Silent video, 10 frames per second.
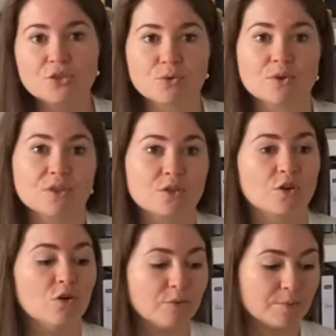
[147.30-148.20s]
source,
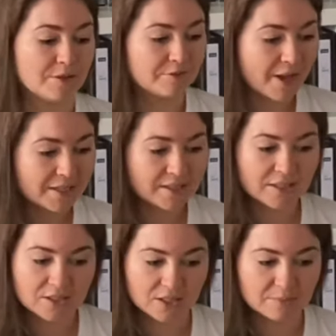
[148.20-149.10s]
so will be fats
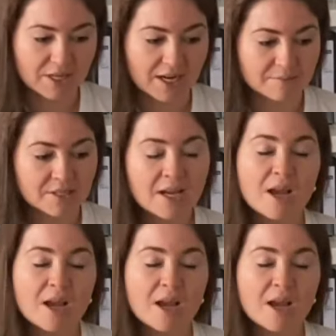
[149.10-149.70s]
sometimes,